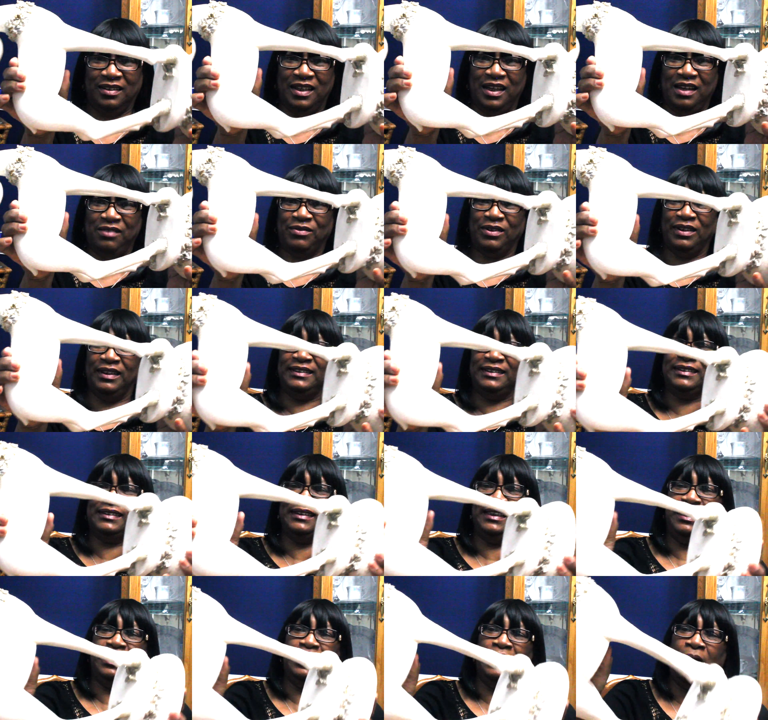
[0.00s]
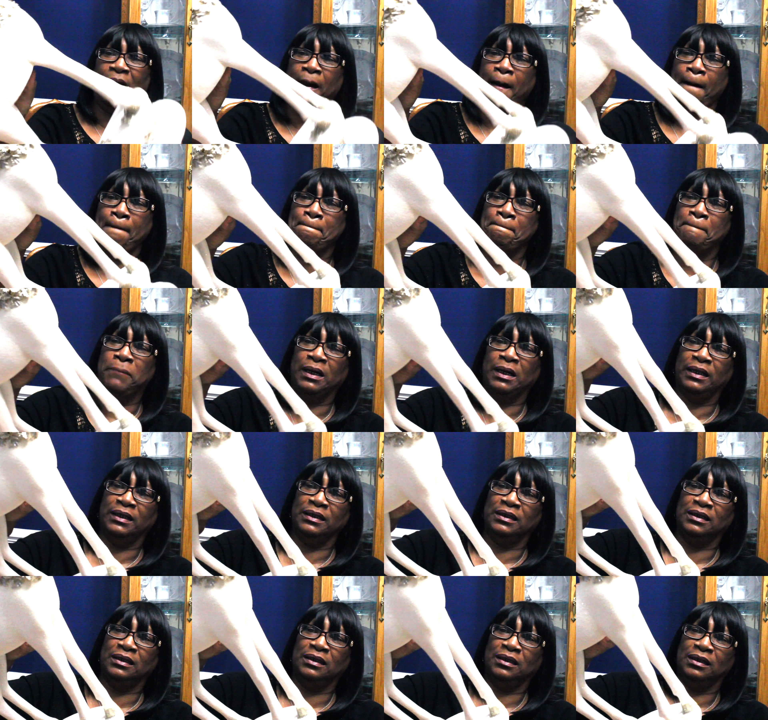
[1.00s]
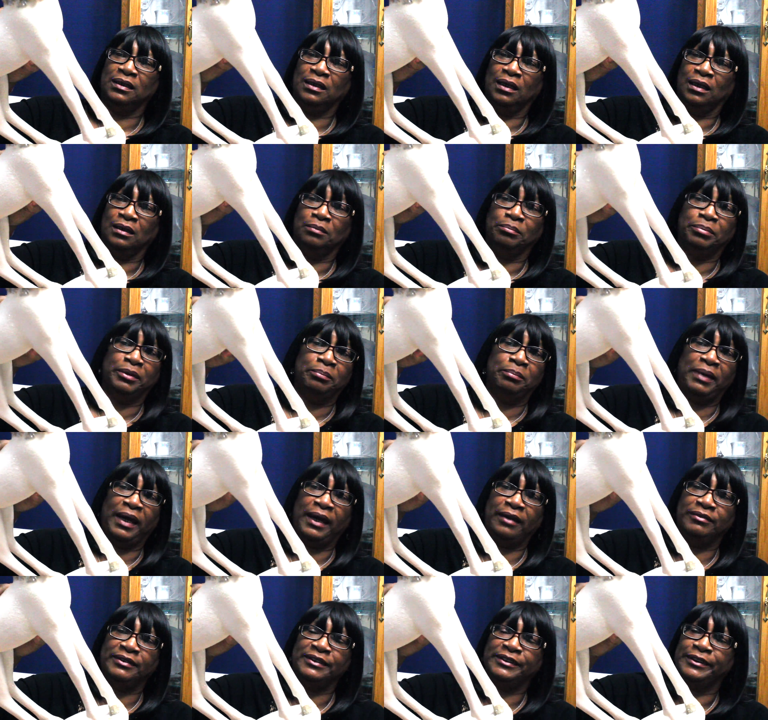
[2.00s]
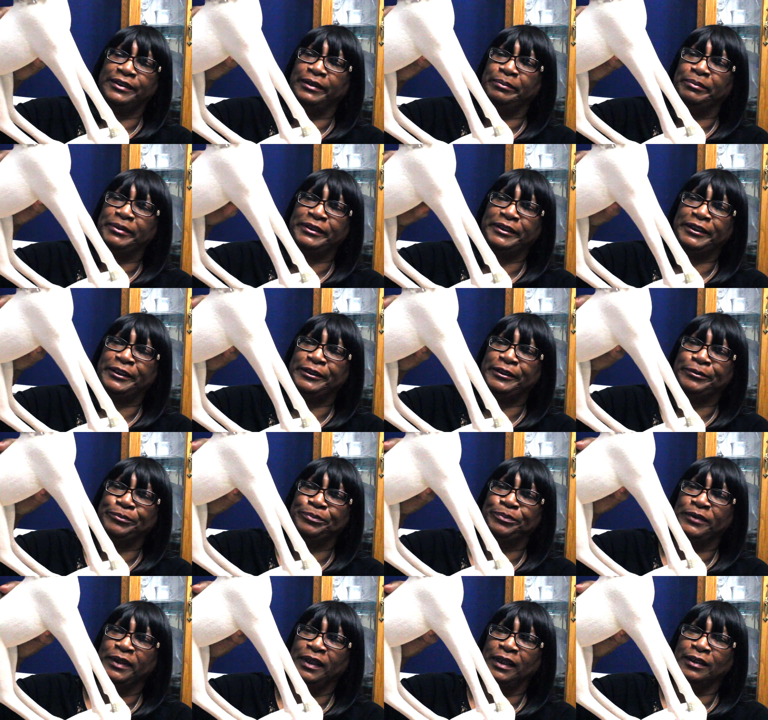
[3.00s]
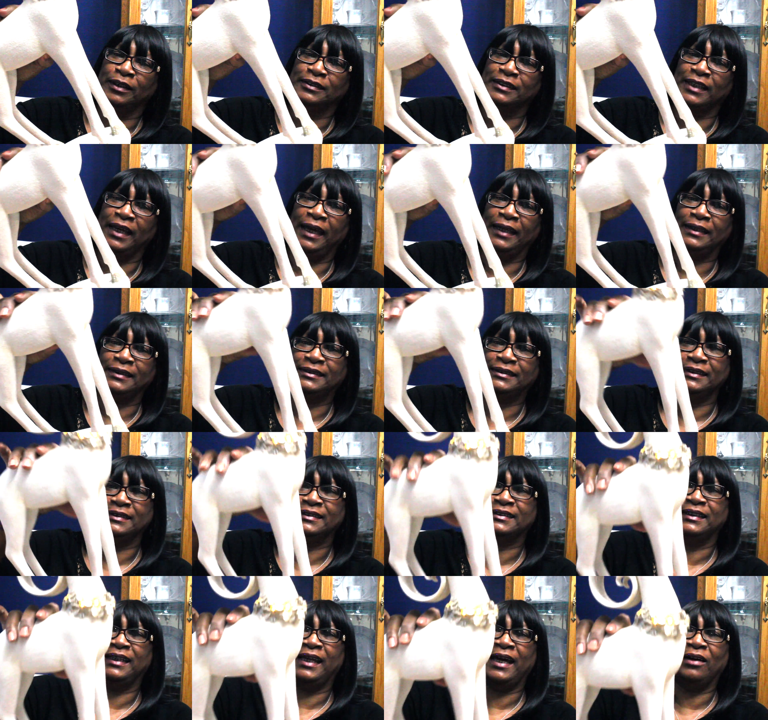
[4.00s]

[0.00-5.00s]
really see it, but I'm going to put batteries in, let me tell you, because I had to test it